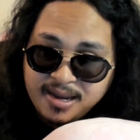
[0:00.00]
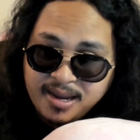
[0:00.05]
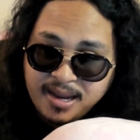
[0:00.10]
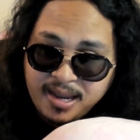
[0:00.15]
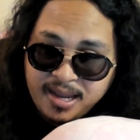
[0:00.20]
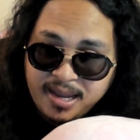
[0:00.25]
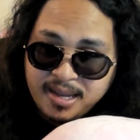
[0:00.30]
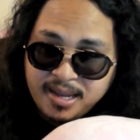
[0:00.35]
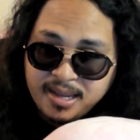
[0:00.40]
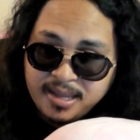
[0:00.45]

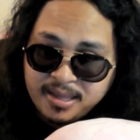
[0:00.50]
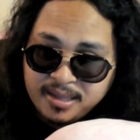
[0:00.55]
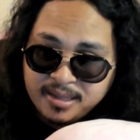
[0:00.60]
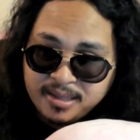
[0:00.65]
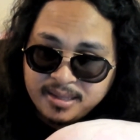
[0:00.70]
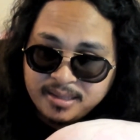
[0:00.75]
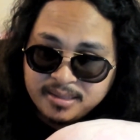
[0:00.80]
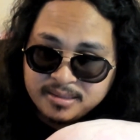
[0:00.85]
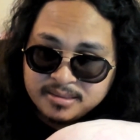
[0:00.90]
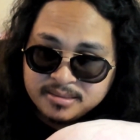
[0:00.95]

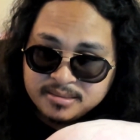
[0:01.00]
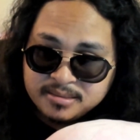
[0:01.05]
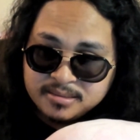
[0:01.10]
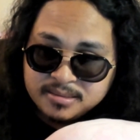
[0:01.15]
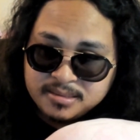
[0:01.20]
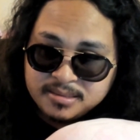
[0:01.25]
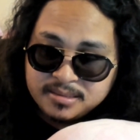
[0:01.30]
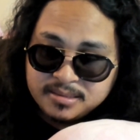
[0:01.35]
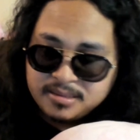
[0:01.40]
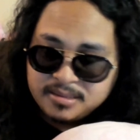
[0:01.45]
And
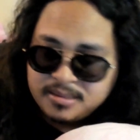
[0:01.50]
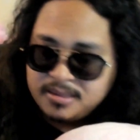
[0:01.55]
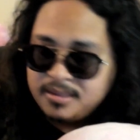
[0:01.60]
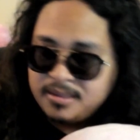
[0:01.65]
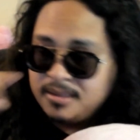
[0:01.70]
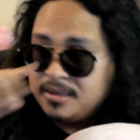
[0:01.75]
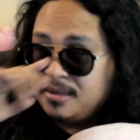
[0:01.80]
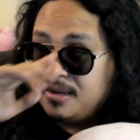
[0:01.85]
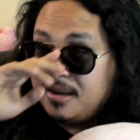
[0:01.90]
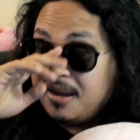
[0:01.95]

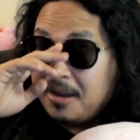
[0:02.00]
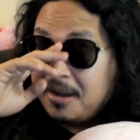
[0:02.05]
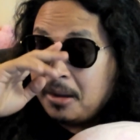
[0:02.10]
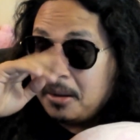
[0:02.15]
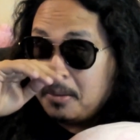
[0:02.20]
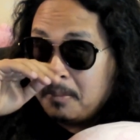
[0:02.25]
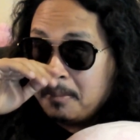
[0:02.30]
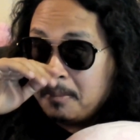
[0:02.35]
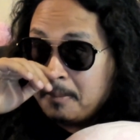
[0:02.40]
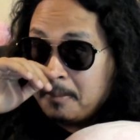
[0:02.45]

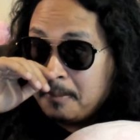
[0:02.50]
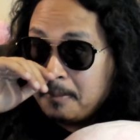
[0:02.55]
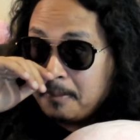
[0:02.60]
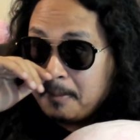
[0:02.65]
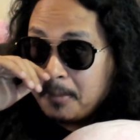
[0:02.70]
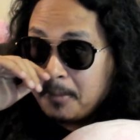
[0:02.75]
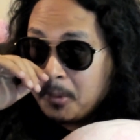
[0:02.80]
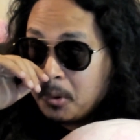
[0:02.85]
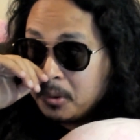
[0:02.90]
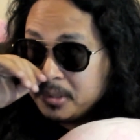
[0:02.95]

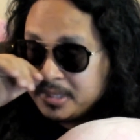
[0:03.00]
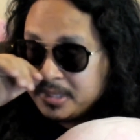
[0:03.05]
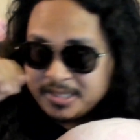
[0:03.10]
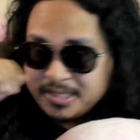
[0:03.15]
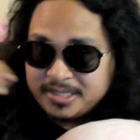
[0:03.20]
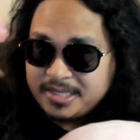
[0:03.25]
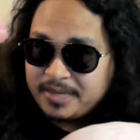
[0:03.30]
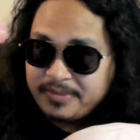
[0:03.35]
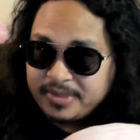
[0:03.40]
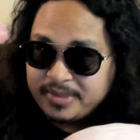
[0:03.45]
or they
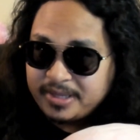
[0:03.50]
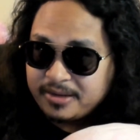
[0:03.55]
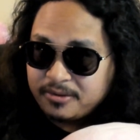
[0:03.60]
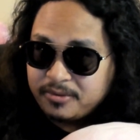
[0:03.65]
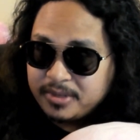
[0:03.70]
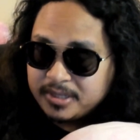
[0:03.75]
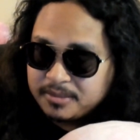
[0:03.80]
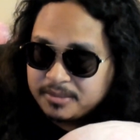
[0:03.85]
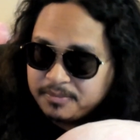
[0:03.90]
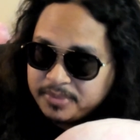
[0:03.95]
just came in that
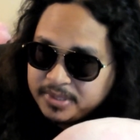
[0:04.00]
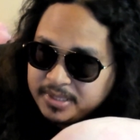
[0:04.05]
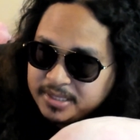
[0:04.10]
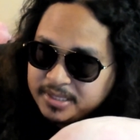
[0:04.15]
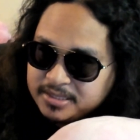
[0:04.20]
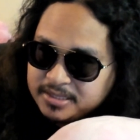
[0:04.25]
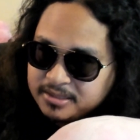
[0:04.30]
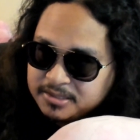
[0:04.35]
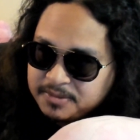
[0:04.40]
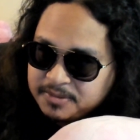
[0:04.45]
quick. But
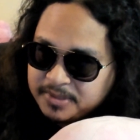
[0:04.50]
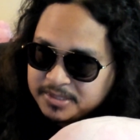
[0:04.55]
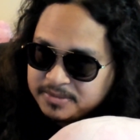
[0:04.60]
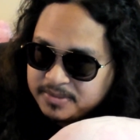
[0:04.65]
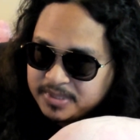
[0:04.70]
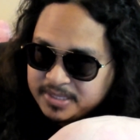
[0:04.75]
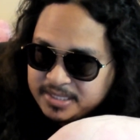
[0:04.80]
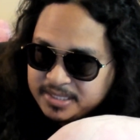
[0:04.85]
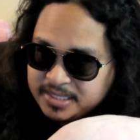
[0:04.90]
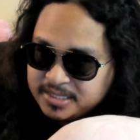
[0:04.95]
it's also possible
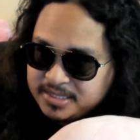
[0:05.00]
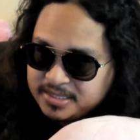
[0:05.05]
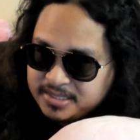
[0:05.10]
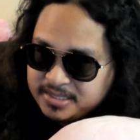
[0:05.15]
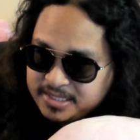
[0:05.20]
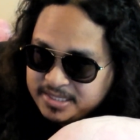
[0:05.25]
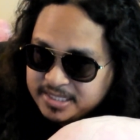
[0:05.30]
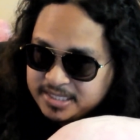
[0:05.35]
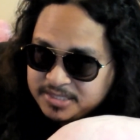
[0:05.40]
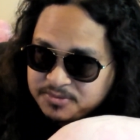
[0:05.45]
they
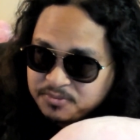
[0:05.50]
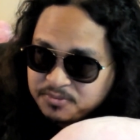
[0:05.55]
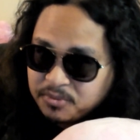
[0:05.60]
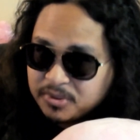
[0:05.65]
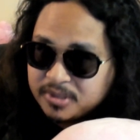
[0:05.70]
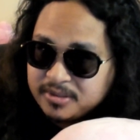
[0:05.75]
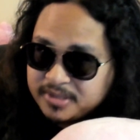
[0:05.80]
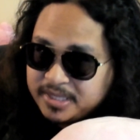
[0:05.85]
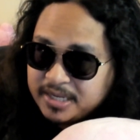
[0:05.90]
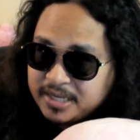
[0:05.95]
just
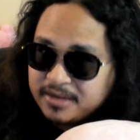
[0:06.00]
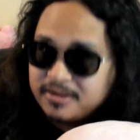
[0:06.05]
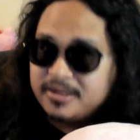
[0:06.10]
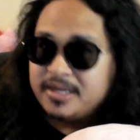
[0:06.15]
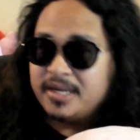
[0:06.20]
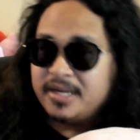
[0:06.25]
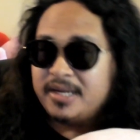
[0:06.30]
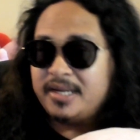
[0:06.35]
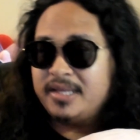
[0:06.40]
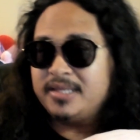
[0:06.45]
weren't there
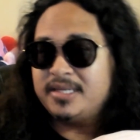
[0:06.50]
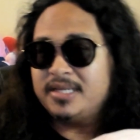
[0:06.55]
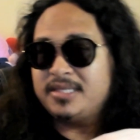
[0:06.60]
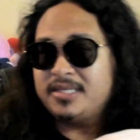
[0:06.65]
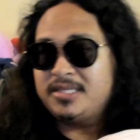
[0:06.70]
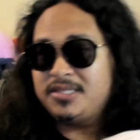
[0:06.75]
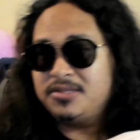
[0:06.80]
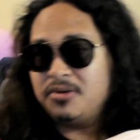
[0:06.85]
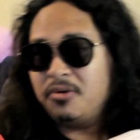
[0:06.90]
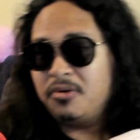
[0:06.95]
yet. And
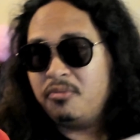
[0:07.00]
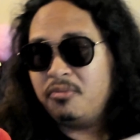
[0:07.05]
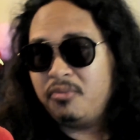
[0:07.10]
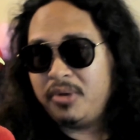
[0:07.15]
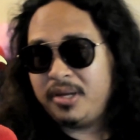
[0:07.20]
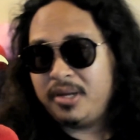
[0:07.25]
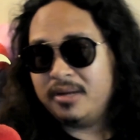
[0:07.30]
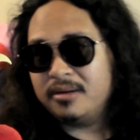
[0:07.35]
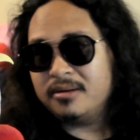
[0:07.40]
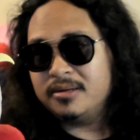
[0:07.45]
that's so
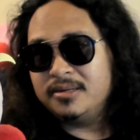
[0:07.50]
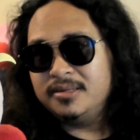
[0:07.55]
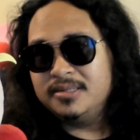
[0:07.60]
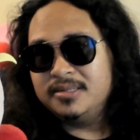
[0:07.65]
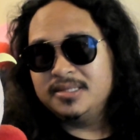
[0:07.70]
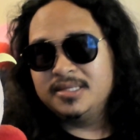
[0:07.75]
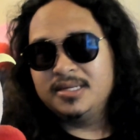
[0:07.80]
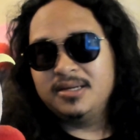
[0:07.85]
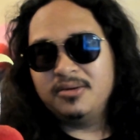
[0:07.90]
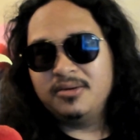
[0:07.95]
weird
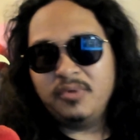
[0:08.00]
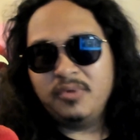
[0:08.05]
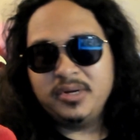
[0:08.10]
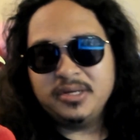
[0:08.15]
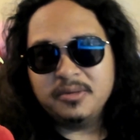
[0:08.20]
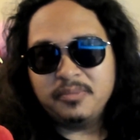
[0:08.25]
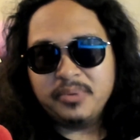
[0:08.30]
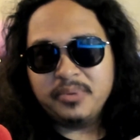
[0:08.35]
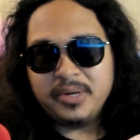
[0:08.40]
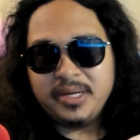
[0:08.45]
when
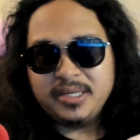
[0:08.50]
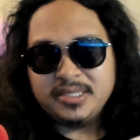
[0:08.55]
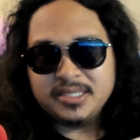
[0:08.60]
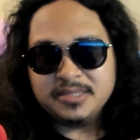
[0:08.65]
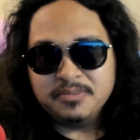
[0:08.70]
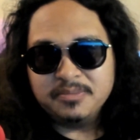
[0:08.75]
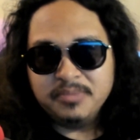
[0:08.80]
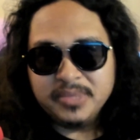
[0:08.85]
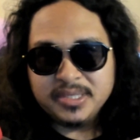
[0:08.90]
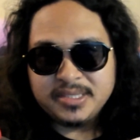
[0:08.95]
your brain
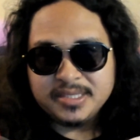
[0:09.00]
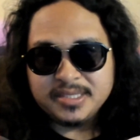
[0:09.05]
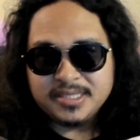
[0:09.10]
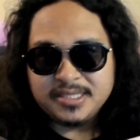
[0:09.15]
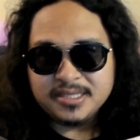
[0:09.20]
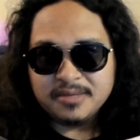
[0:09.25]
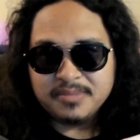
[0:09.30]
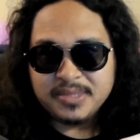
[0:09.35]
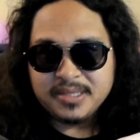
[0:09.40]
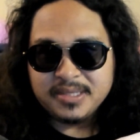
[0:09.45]
just misses
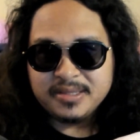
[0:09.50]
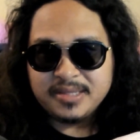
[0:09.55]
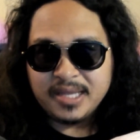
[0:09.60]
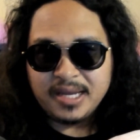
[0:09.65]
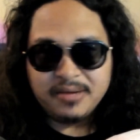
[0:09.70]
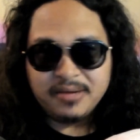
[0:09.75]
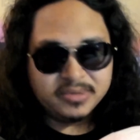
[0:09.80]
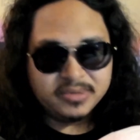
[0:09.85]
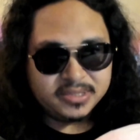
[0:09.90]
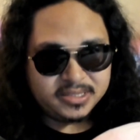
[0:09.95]
something
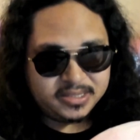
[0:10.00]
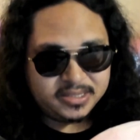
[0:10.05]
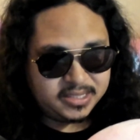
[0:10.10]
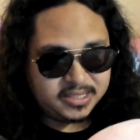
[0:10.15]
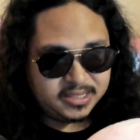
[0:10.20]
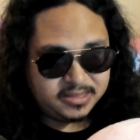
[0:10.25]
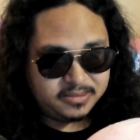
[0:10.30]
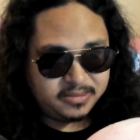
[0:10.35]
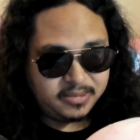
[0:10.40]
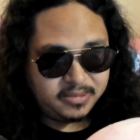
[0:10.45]
that was
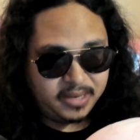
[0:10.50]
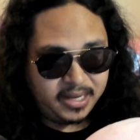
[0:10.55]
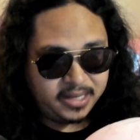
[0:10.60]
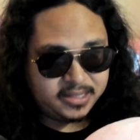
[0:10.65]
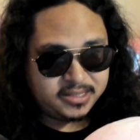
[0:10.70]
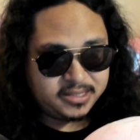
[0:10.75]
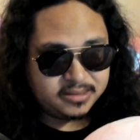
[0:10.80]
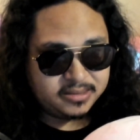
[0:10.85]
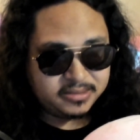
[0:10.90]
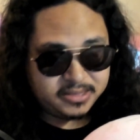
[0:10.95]
just
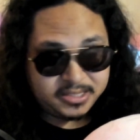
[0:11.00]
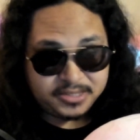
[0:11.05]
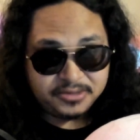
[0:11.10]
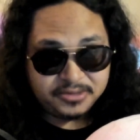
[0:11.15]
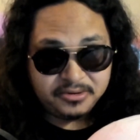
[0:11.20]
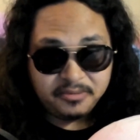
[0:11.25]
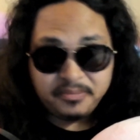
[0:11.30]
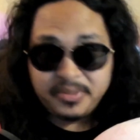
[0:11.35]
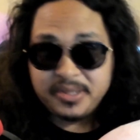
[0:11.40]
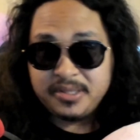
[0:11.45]
actually should
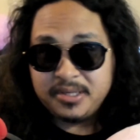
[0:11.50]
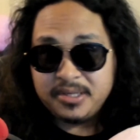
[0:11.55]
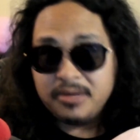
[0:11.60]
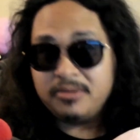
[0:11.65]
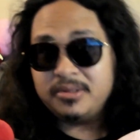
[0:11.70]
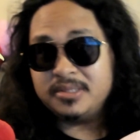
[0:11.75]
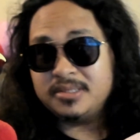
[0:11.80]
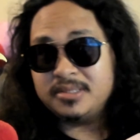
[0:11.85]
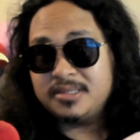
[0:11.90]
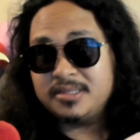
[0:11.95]
have been
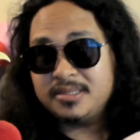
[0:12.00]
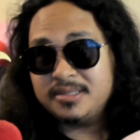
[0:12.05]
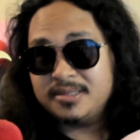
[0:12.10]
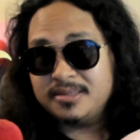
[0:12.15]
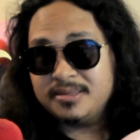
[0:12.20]
noticed.